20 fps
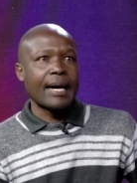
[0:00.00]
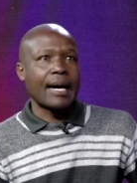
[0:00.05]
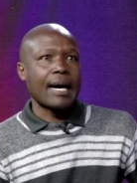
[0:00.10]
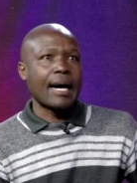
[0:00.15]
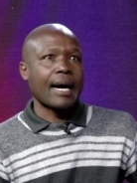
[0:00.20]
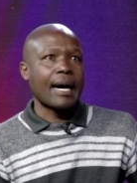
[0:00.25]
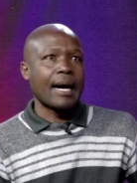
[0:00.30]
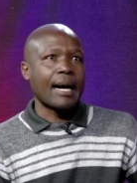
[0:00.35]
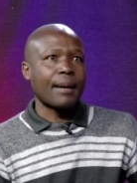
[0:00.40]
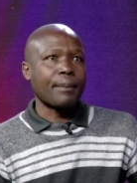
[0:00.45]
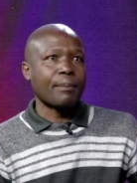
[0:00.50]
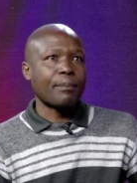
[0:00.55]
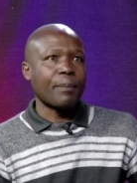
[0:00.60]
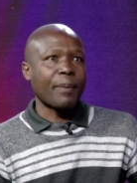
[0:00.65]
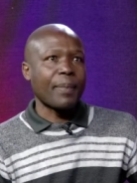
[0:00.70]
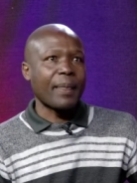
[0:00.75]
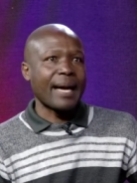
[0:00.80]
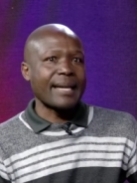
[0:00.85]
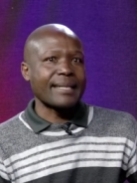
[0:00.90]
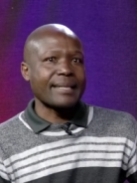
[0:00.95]
Mm-hmm.
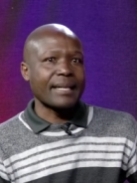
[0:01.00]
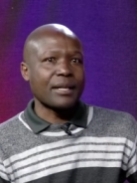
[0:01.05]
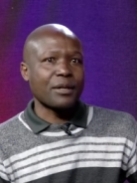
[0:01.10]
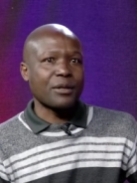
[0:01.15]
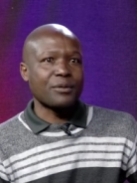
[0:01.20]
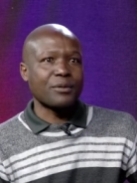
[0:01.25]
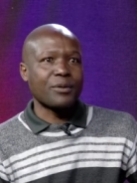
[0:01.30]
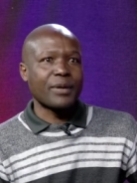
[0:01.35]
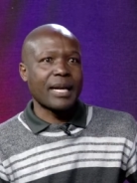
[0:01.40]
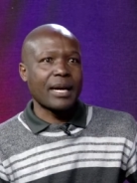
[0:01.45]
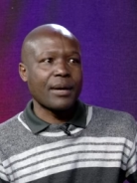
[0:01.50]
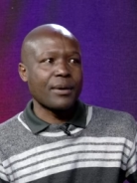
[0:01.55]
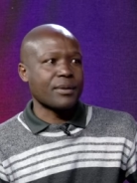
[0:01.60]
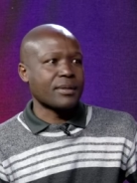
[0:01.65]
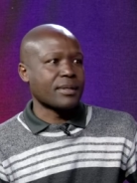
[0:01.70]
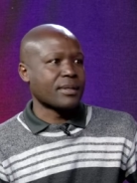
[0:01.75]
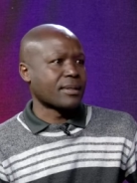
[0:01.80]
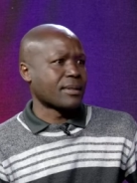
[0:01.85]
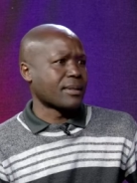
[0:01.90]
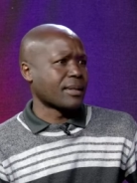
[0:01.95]
um, I started off when I
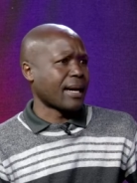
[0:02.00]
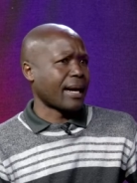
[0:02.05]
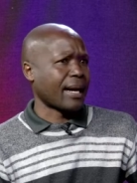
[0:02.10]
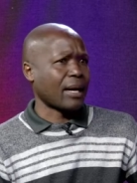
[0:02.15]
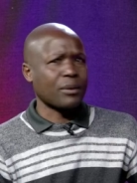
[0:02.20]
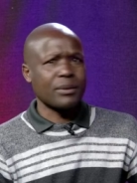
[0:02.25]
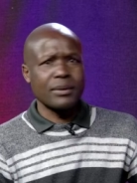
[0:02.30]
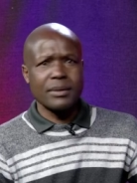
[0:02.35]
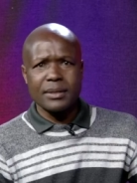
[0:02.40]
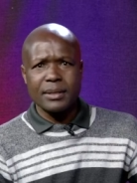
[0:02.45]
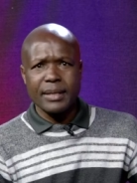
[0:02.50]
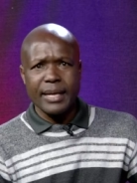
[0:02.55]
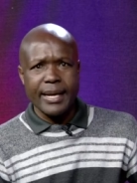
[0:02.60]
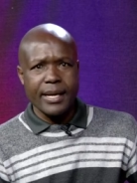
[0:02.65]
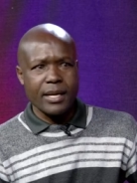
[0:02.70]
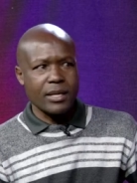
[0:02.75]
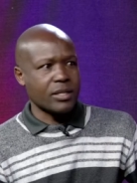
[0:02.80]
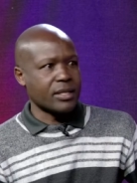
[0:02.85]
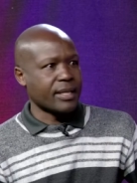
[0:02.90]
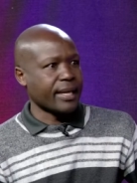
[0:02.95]
was around
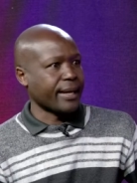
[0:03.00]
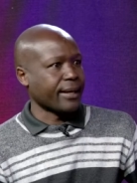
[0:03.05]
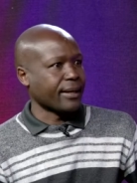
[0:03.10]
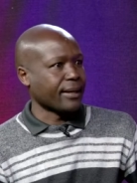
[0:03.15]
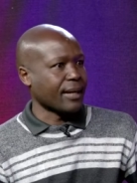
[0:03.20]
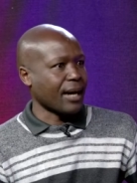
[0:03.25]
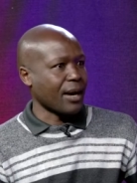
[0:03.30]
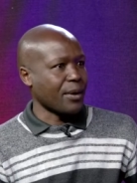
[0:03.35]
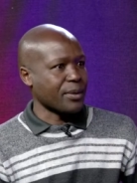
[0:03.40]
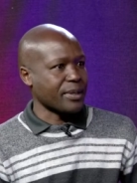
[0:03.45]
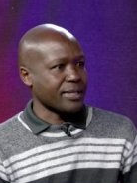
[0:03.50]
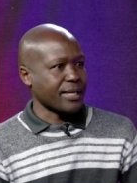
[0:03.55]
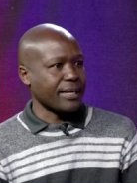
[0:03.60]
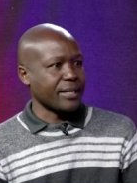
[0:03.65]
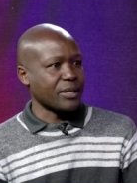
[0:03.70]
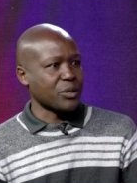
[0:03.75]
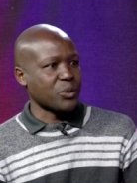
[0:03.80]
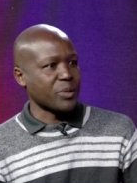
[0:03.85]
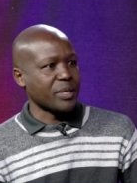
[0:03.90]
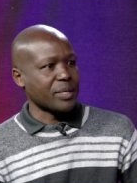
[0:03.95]
age ten. I was
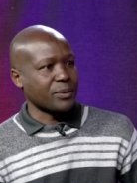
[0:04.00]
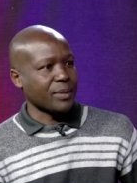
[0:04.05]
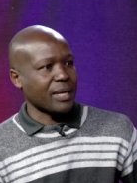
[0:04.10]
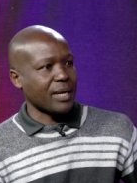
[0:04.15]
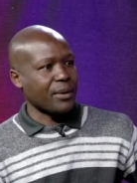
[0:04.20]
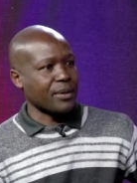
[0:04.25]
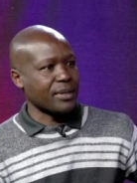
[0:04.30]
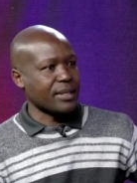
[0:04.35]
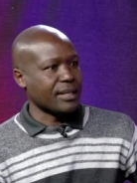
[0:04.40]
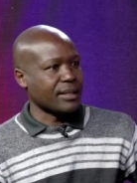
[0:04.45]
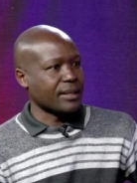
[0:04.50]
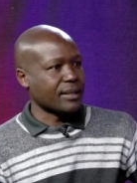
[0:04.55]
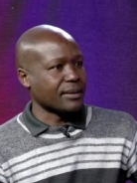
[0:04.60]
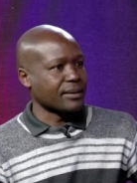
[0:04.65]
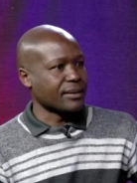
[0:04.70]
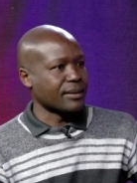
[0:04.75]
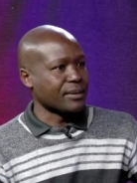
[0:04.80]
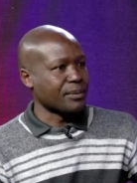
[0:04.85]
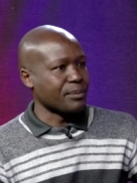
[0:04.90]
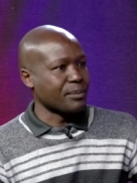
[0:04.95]
selling sweets when I was in
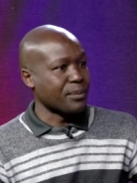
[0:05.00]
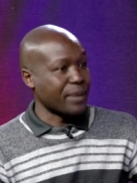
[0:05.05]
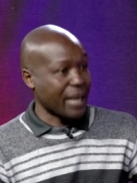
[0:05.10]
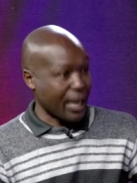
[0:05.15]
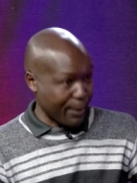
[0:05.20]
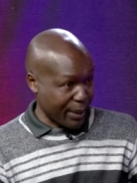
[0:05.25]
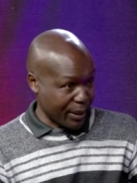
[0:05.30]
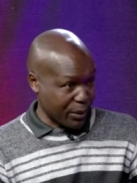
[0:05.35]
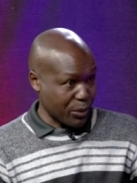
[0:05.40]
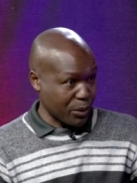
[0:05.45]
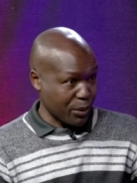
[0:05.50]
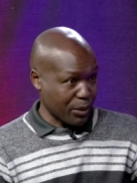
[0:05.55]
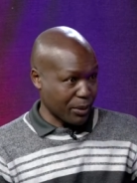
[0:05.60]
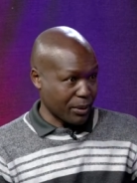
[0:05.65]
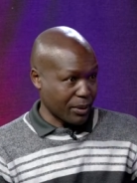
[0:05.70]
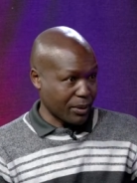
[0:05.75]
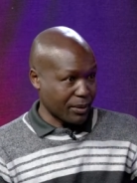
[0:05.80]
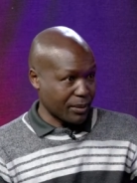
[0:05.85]
primary school.